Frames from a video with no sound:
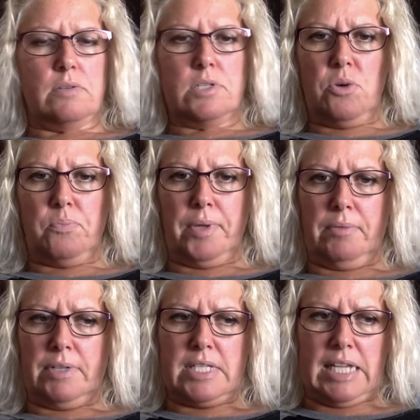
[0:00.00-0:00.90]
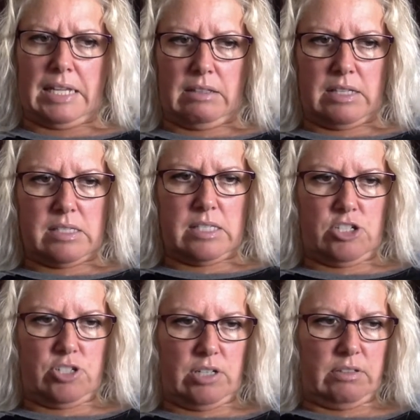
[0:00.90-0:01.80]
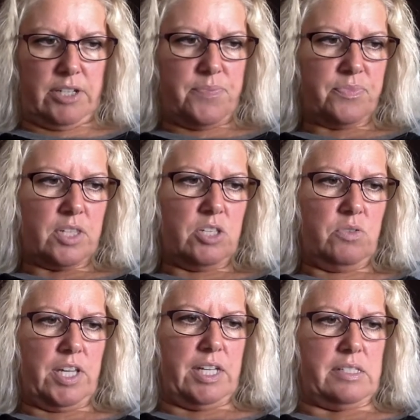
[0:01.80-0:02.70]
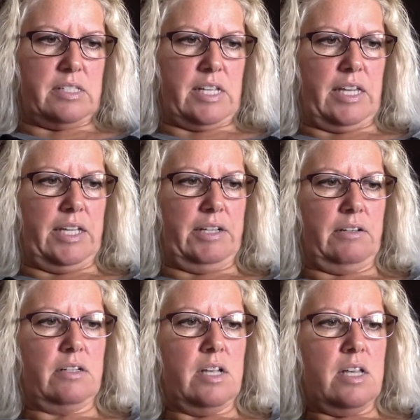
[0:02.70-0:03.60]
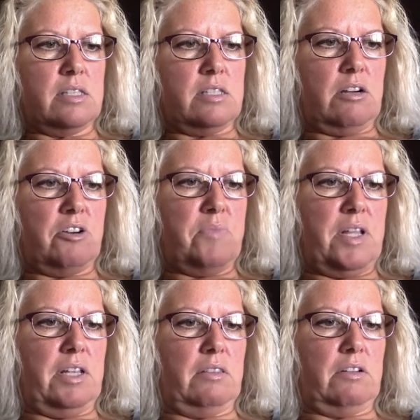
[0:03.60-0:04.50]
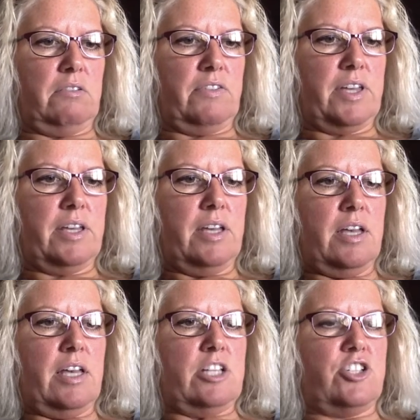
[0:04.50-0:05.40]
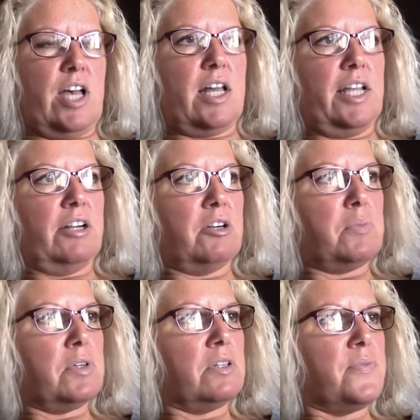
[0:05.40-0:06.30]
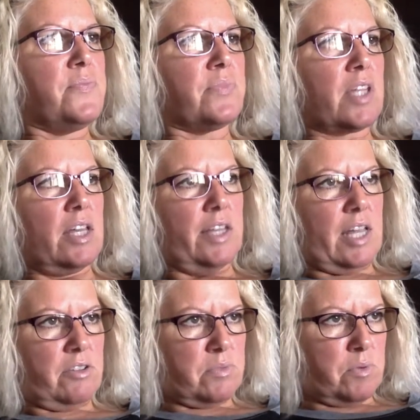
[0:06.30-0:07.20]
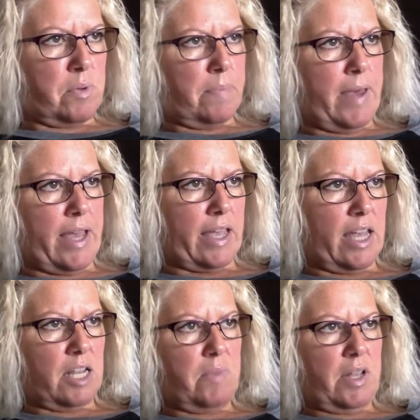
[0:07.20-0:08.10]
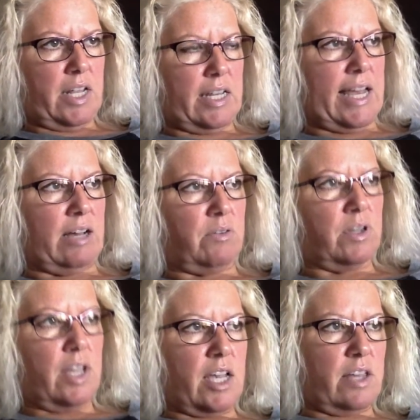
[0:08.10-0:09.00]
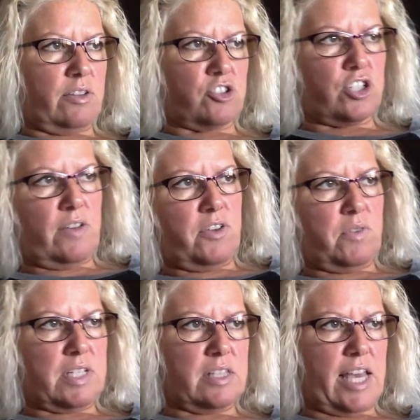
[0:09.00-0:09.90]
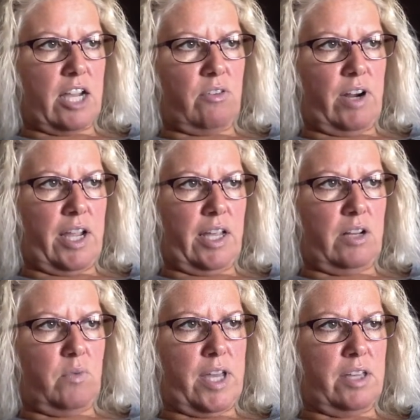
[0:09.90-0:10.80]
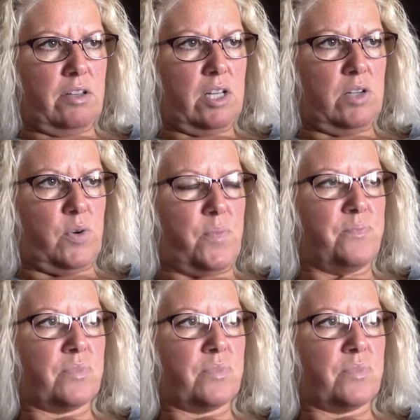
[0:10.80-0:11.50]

Don't be ridiculous, said Charlotte. You can't stay here. Zuckerman and Lurvy and John Arable and the others will be back any minute now, and they'll shove you into that crate and away you'll go.